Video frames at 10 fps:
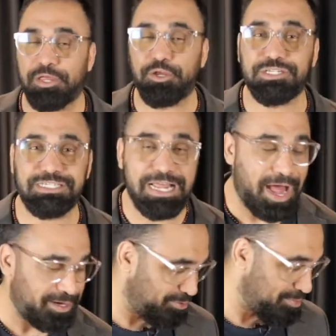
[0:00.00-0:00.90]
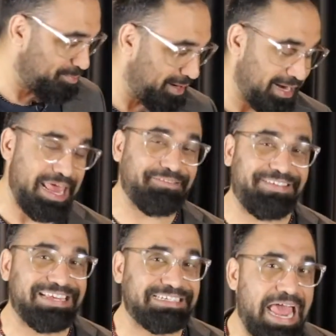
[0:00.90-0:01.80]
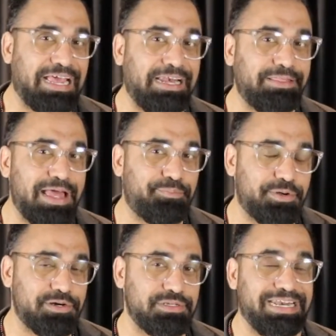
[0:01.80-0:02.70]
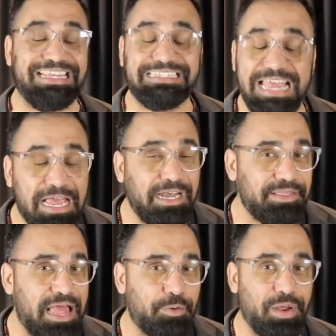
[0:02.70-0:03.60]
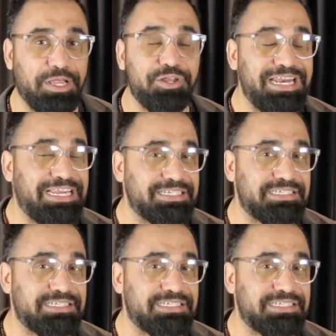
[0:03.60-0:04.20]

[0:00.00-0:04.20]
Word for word: you started to believe exactly that person, exactly that way. You need to